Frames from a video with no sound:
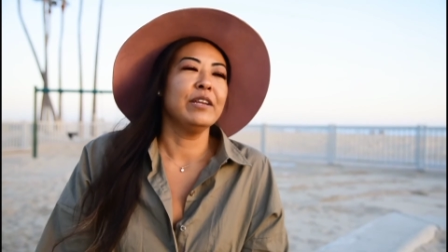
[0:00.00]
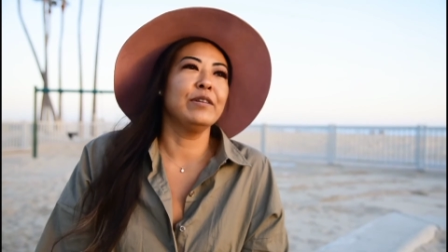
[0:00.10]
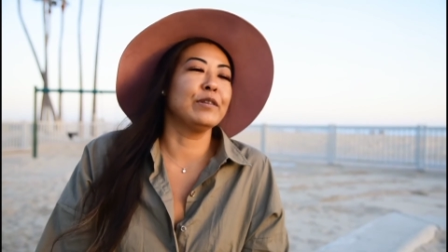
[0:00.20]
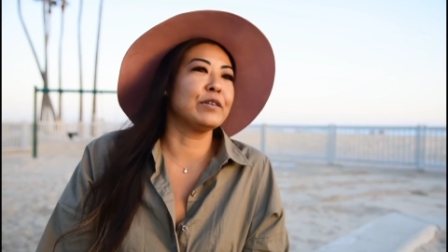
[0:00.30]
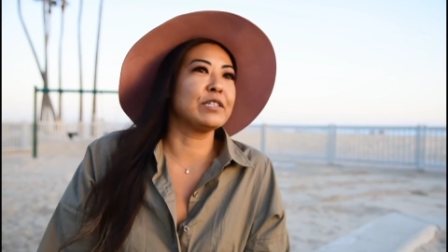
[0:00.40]

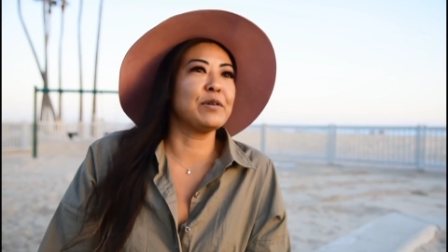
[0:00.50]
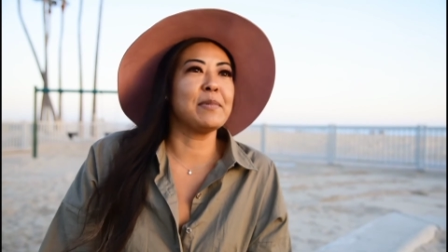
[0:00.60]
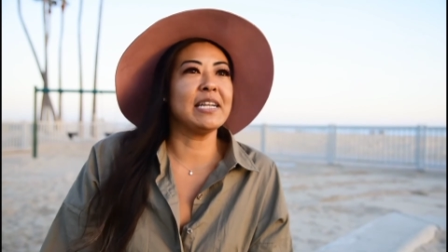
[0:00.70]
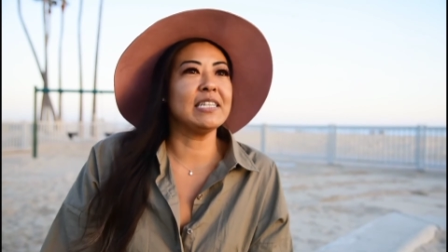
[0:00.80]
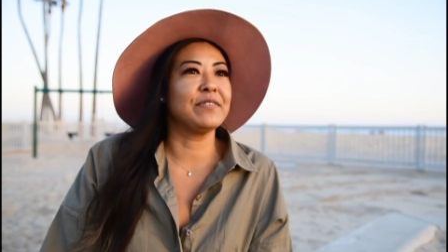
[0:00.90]
You learn so
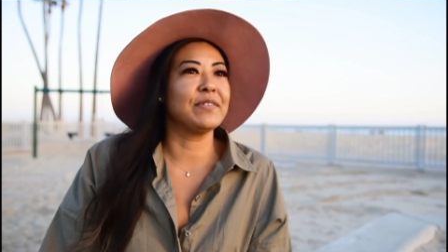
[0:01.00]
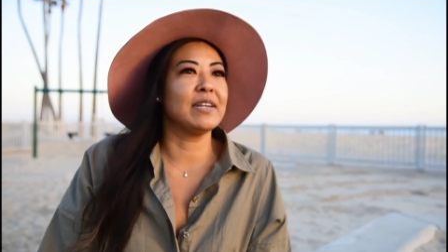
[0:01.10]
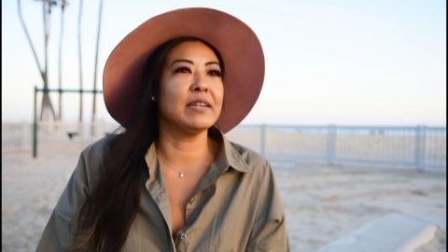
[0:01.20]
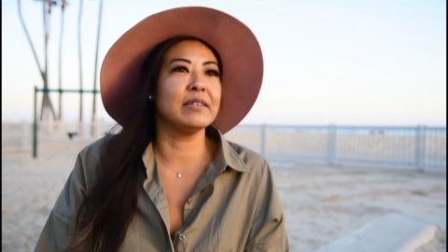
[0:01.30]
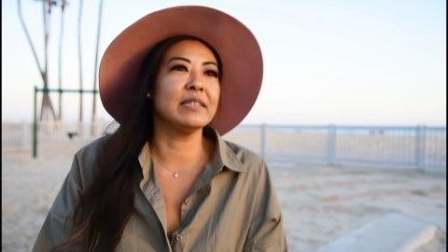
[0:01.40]
many
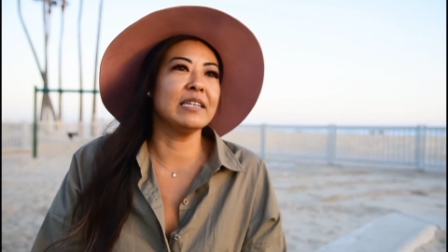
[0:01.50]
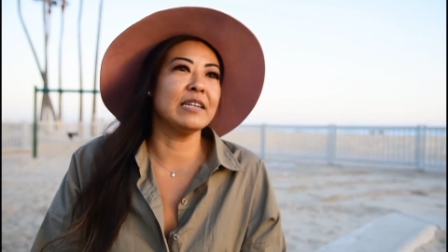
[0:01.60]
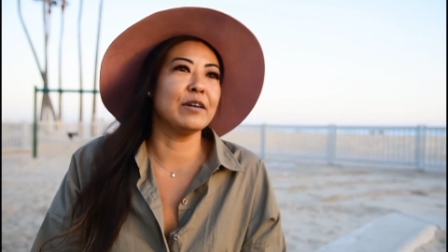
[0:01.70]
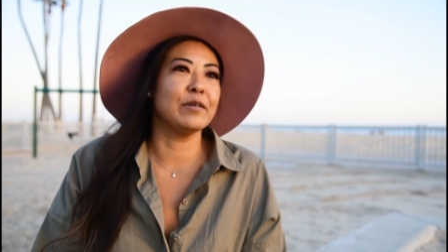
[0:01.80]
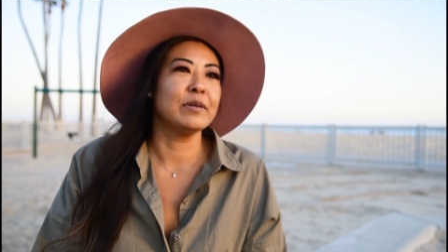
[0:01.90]
different, you
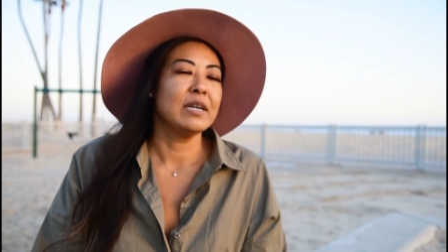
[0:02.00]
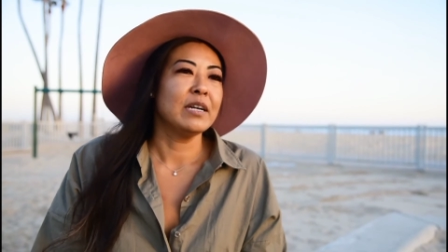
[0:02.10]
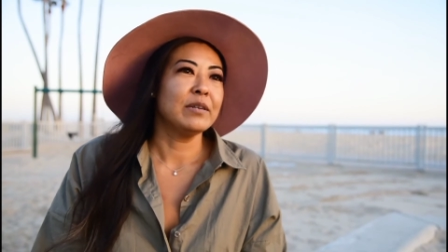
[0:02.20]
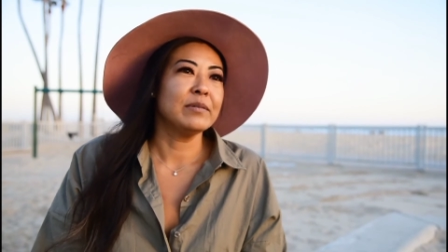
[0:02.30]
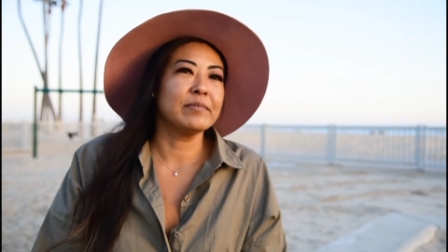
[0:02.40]
know,
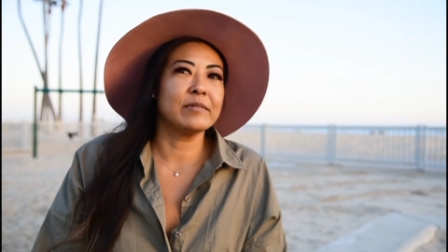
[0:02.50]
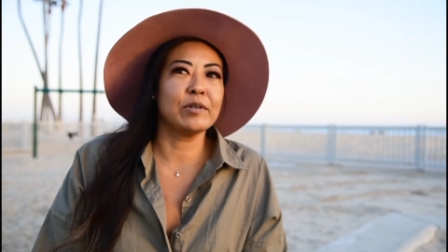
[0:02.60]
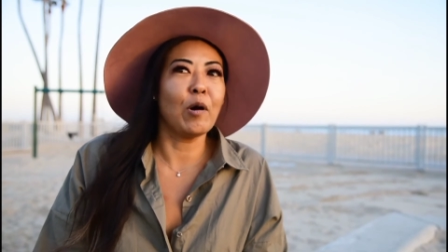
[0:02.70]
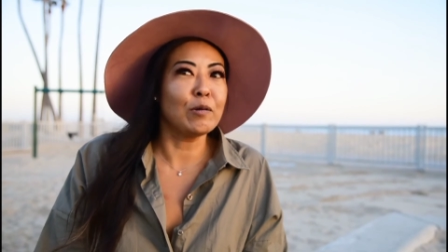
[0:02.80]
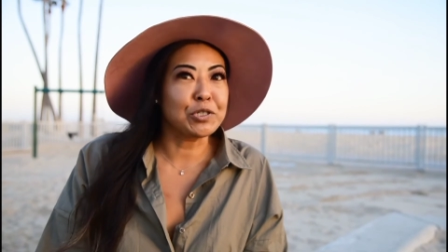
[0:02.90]

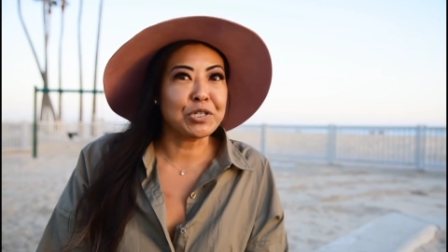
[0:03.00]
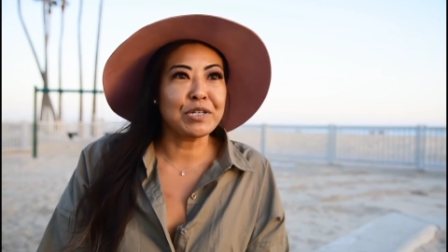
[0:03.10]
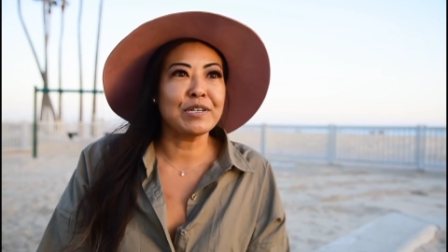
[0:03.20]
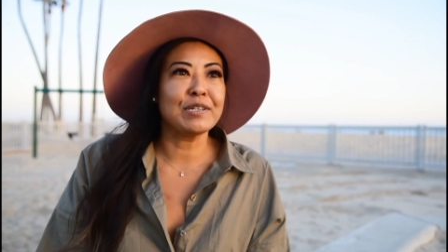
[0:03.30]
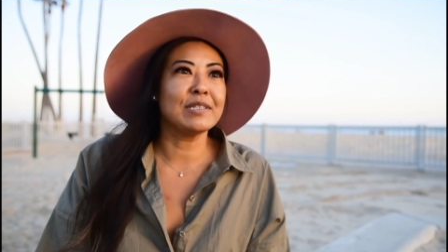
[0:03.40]

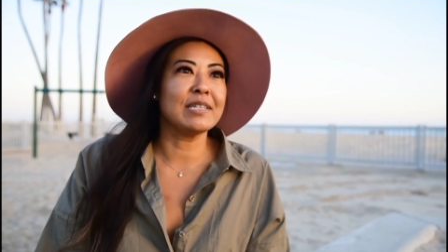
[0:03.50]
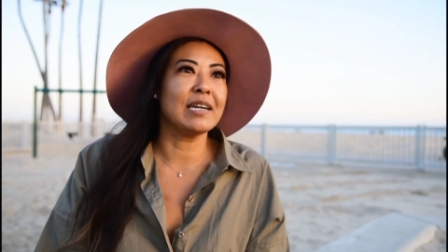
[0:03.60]
cultures,